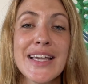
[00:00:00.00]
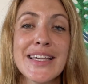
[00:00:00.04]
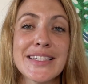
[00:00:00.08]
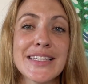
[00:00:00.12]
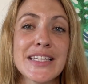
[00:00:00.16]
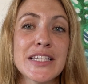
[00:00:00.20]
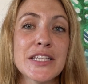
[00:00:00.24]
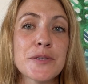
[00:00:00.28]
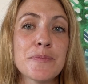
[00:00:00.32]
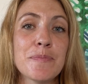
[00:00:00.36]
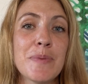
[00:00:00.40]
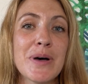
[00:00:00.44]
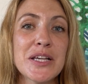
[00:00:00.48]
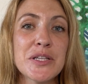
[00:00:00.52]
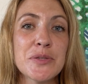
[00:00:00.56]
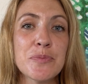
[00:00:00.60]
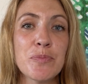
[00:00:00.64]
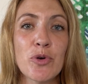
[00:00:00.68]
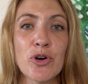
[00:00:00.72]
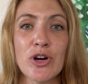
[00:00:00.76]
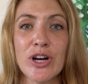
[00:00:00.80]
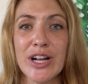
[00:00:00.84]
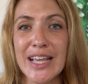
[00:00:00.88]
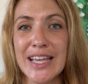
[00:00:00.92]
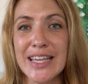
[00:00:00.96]
Since
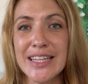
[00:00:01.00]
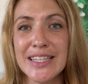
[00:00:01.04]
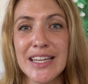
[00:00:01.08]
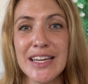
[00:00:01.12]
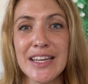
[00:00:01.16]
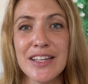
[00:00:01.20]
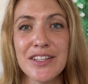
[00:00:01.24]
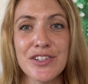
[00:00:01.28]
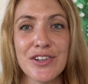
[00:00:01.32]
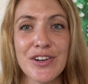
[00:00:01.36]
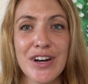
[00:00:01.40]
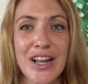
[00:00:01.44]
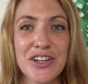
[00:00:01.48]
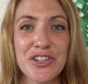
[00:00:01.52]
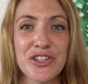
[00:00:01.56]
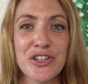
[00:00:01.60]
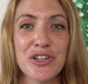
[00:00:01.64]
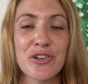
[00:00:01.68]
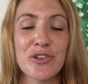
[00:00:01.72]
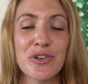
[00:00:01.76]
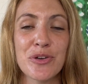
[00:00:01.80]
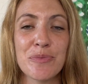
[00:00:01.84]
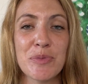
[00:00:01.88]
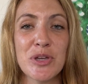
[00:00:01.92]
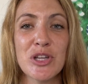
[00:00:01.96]
Passporter is an
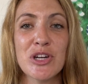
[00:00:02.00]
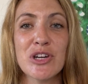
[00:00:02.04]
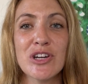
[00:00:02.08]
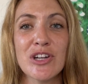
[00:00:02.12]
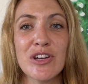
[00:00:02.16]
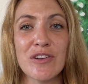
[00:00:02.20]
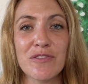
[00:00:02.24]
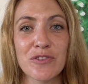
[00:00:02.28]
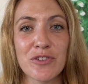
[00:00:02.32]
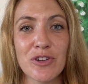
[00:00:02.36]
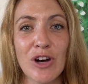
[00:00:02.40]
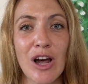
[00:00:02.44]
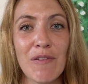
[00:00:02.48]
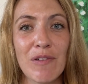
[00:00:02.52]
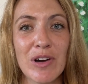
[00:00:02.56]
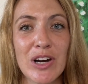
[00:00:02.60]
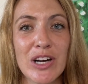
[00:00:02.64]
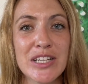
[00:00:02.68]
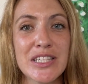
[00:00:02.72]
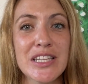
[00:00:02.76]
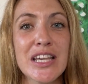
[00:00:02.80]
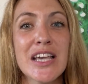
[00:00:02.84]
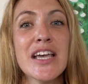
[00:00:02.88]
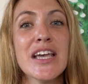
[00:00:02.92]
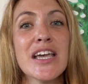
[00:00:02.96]
international community of travelers